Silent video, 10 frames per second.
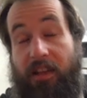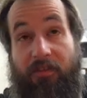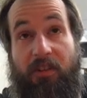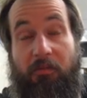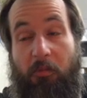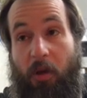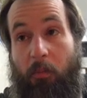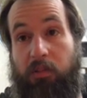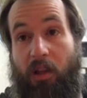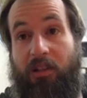even
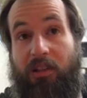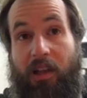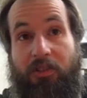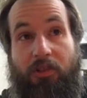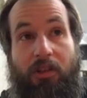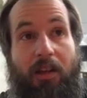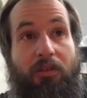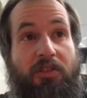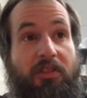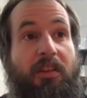of blood cholesterol
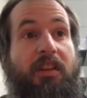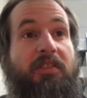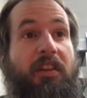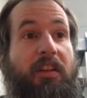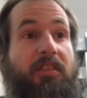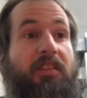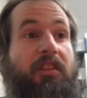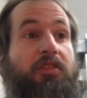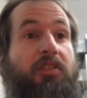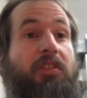levels. It's going
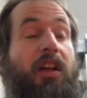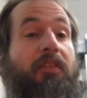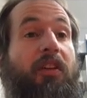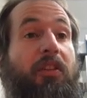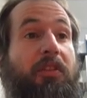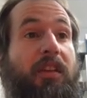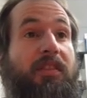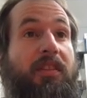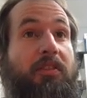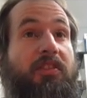to address a lot of other
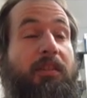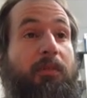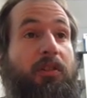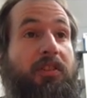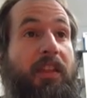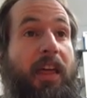things that are similar to